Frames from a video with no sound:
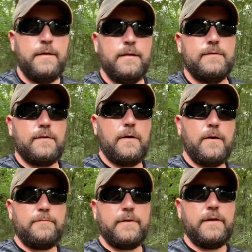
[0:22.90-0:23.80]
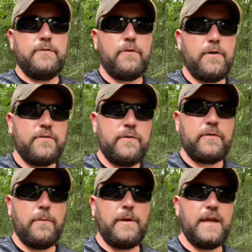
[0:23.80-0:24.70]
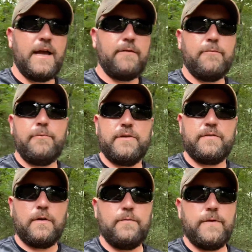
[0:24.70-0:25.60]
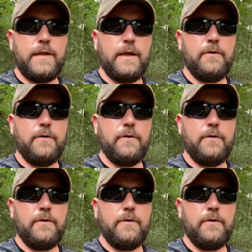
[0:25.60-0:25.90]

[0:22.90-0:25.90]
So hopefully you enjoyed. It's just gonna be kind of a what sold video,